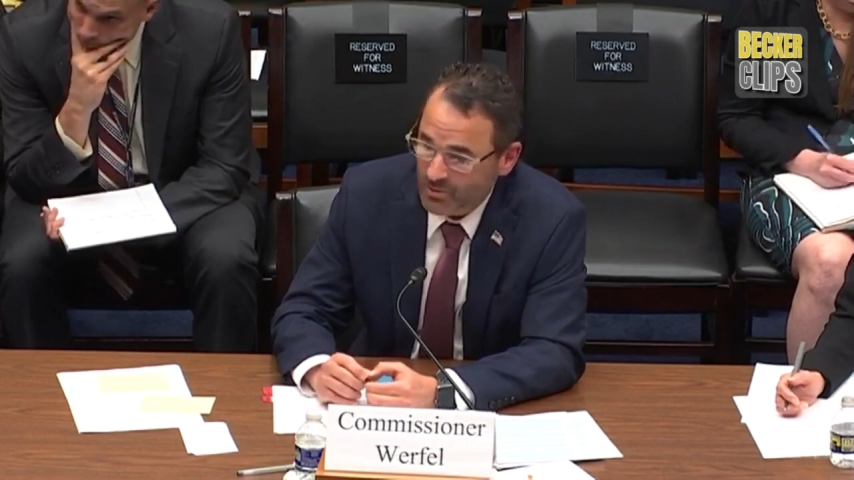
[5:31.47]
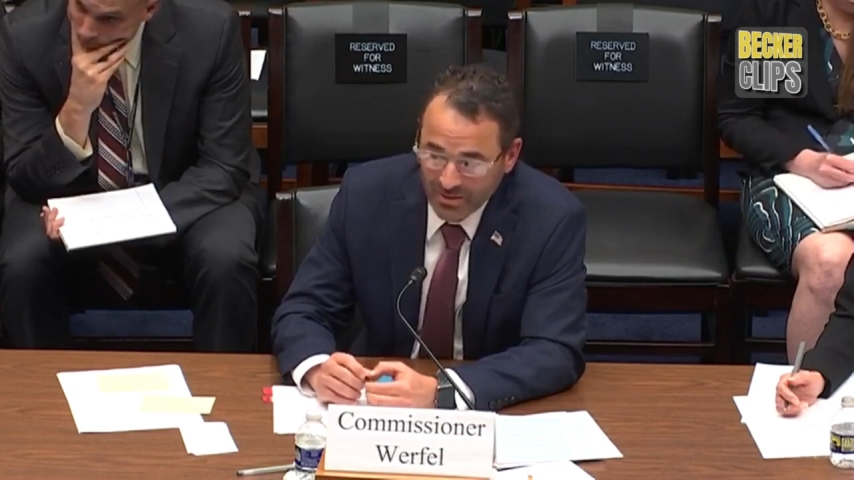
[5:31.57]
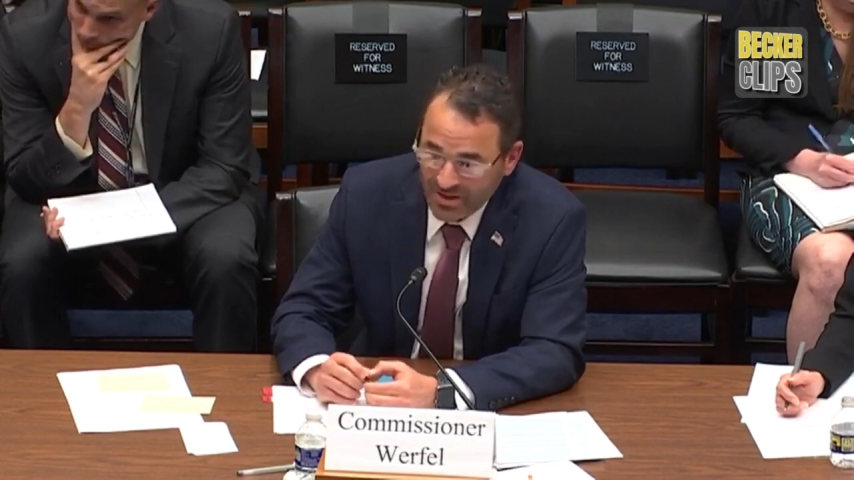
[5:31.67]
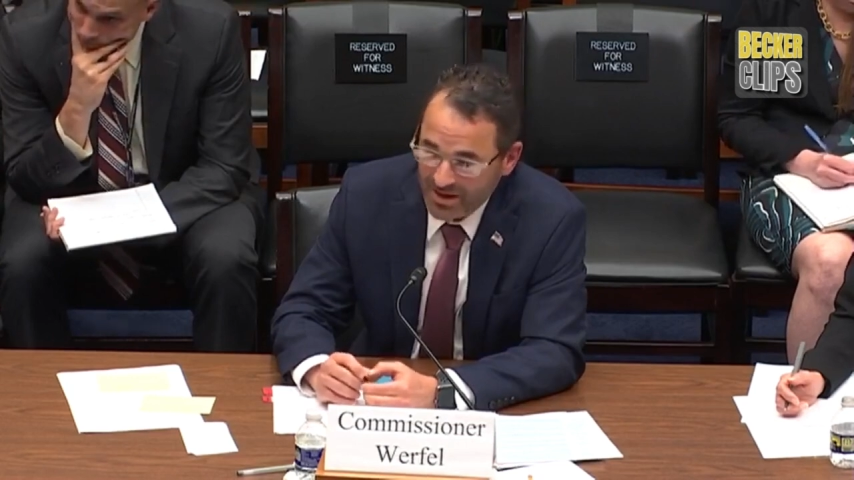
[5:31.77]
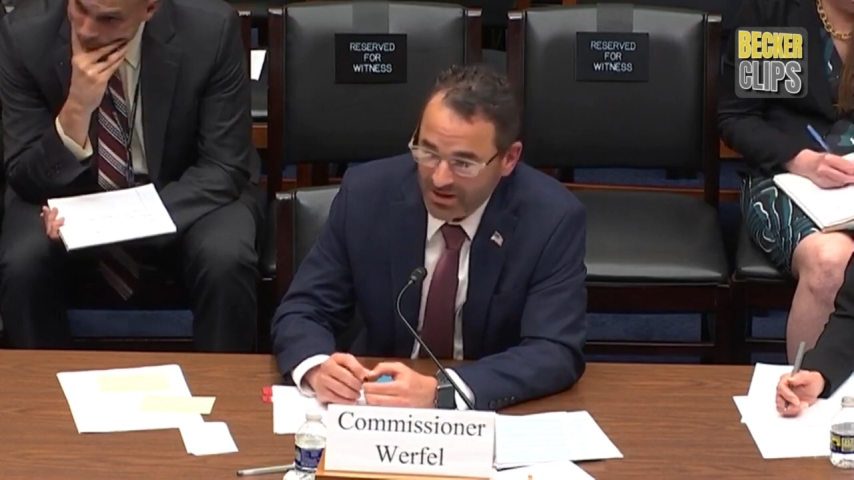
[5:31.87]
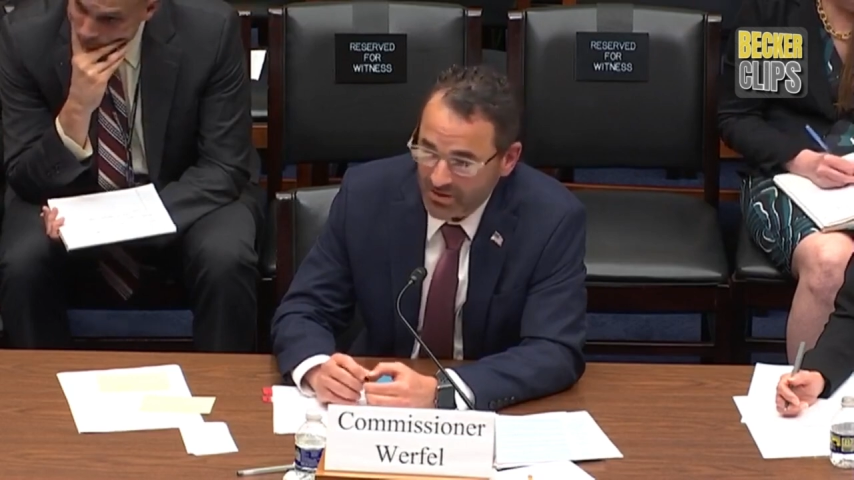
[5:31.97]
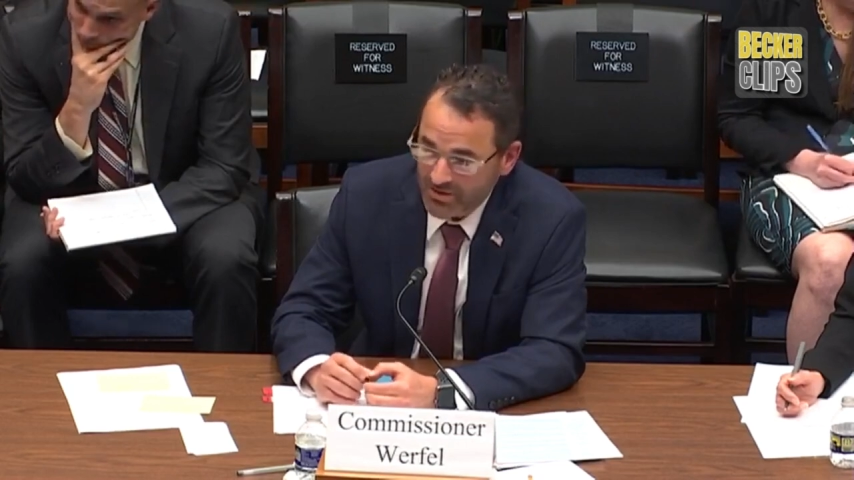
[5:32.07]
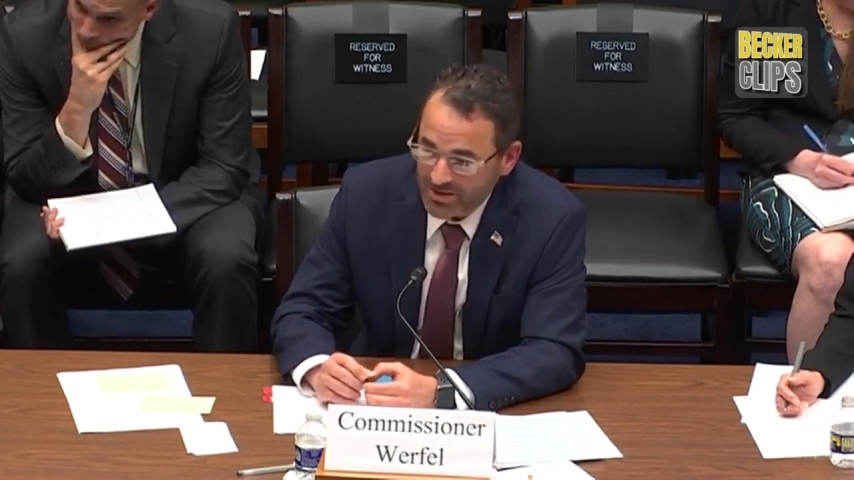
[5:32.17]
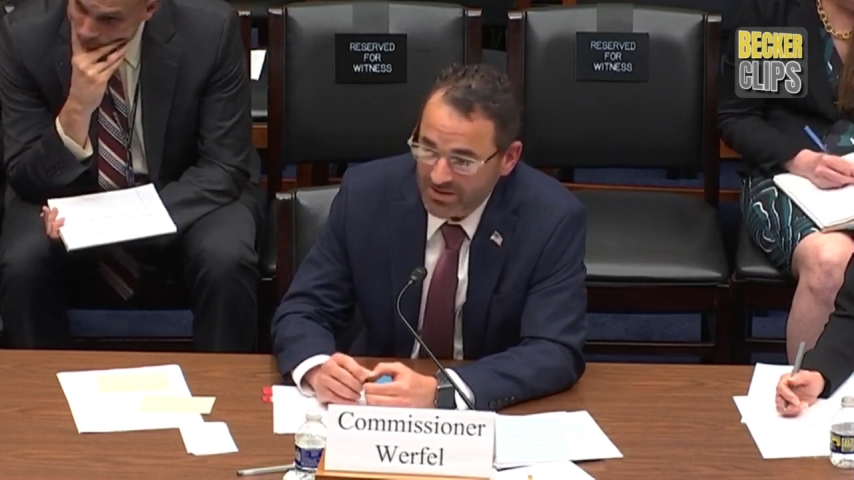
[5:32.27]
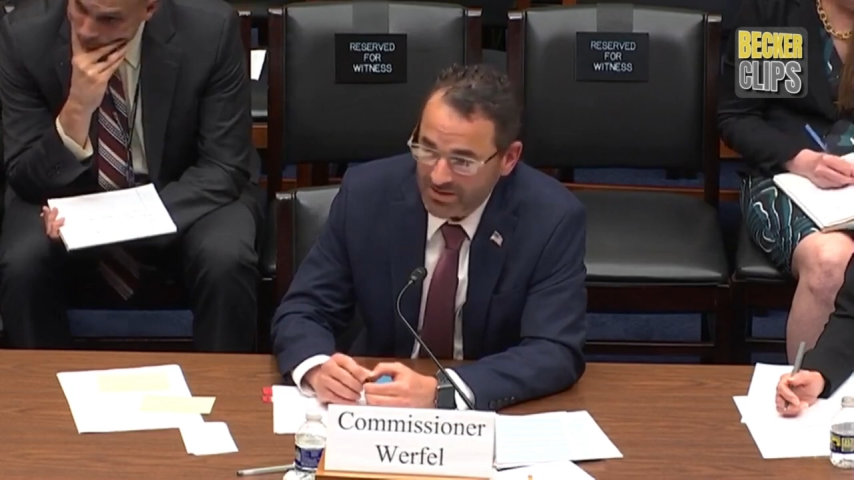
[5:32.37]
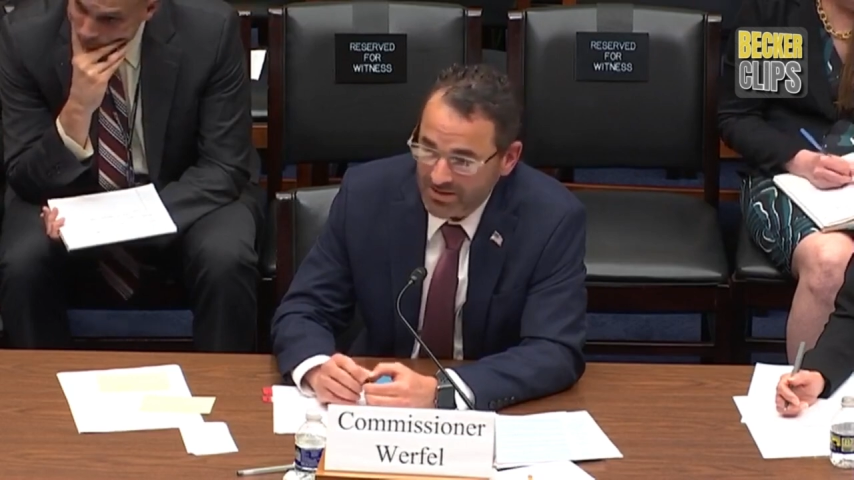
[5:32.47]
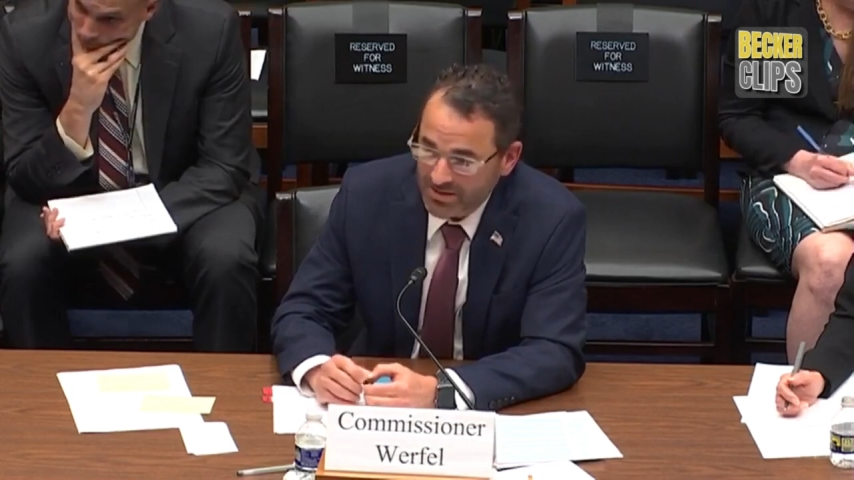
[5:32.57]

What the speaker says: will not increase.